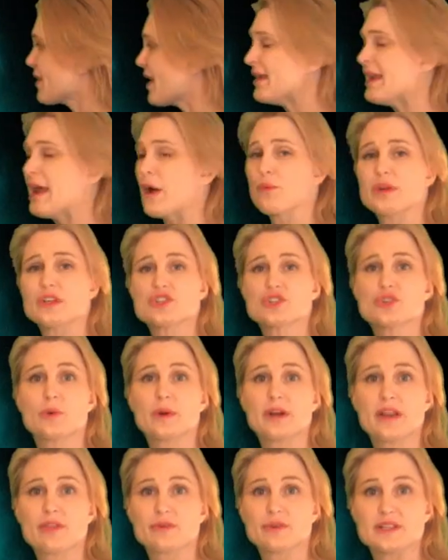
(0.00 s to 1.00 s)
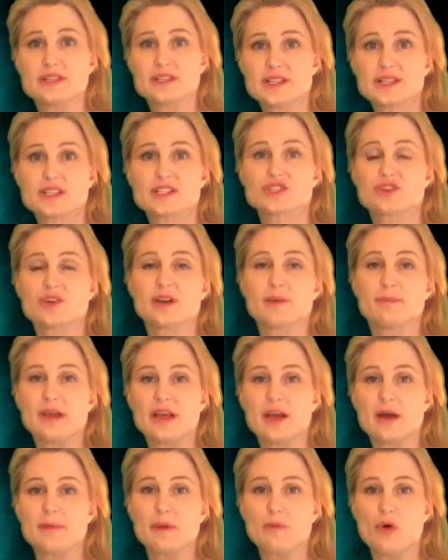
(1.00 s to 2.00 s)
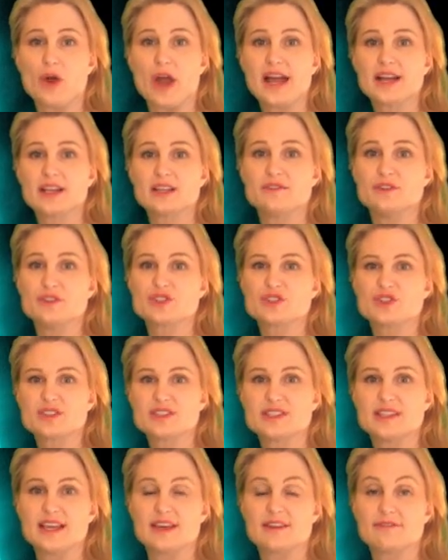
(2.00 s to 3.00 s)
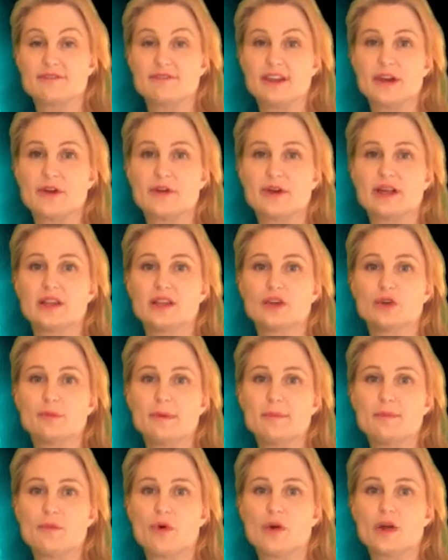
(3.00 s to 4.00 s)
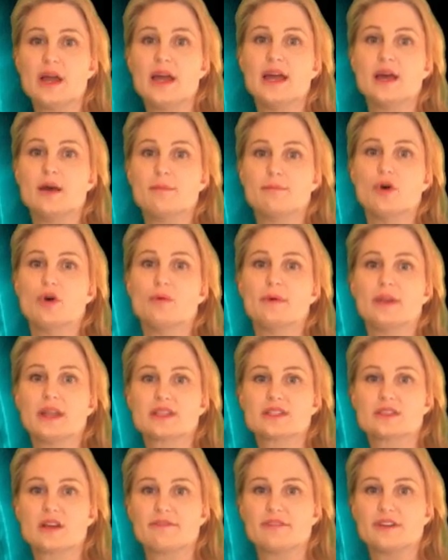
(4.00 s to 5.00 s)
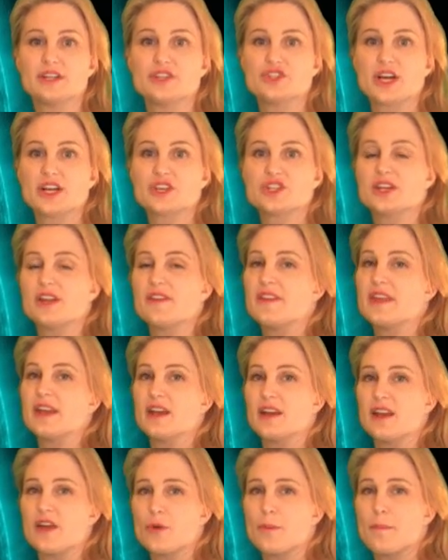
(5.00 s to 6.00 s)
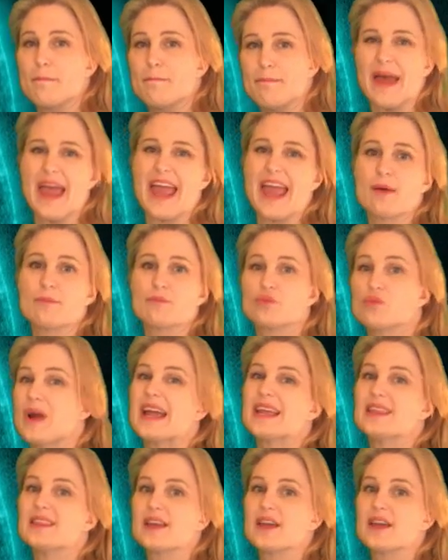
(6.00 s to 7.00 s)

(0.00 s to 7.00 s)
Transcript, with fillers: Now region 2036 started becoming more active, you start seeing it flaring a little bit more, boom, it lets off an ejection, and then another, bam, right